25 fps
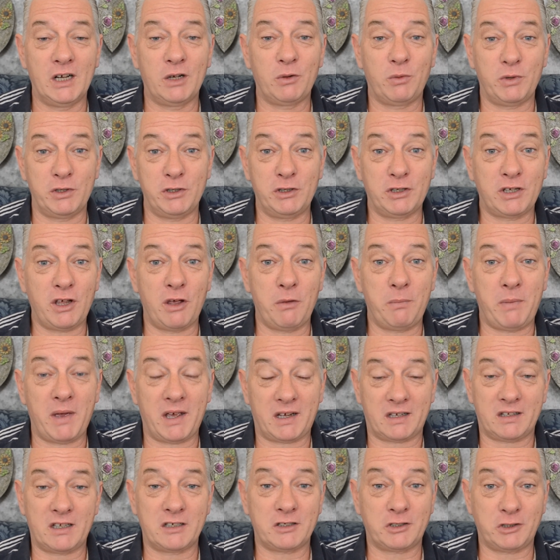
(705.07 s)
when you go
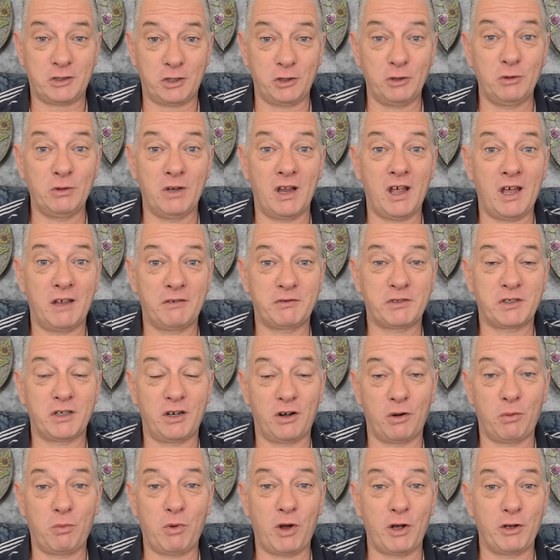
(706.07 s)
back, that's two lives that
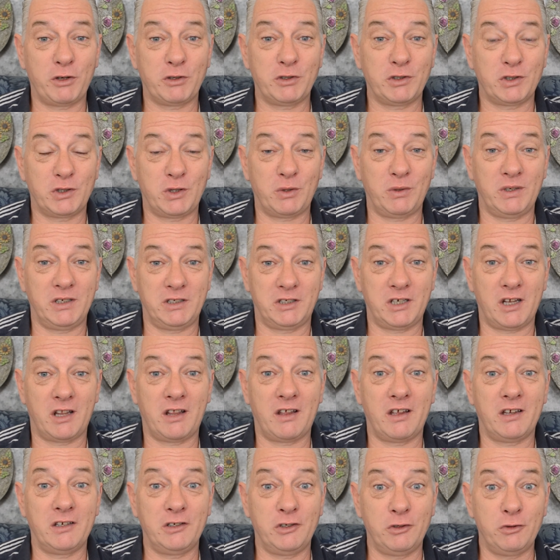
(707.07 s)
are woken to each
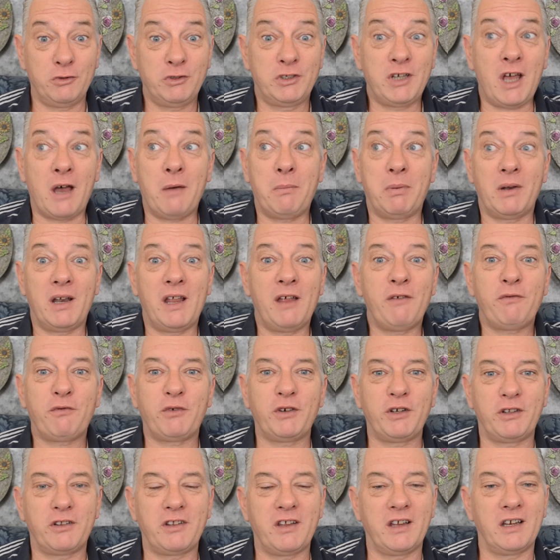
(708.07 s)
other and you double
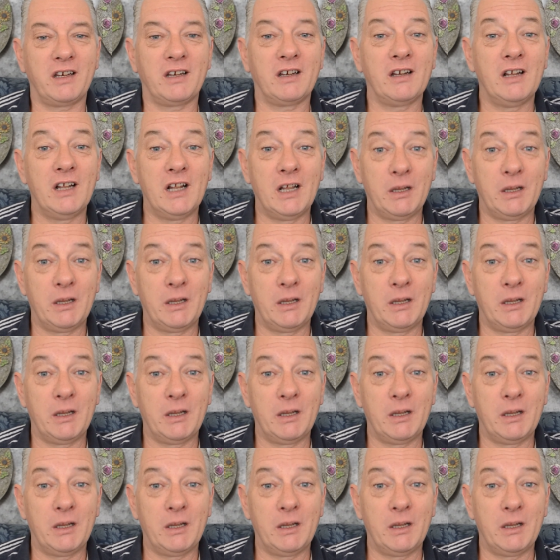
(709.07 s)
everything.